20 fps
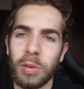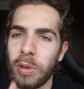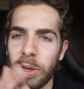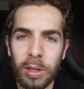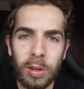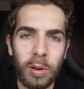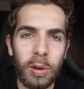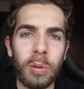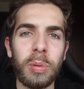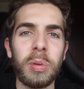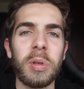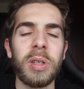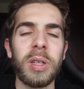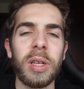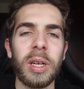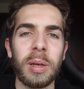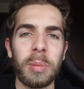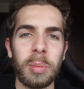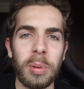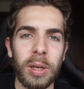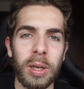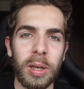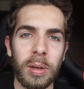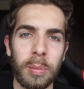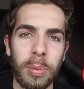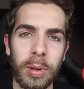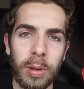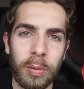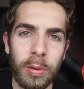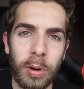can always like be
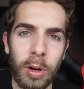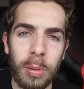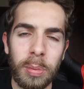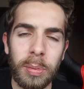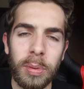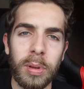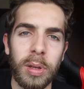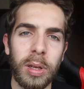robbed,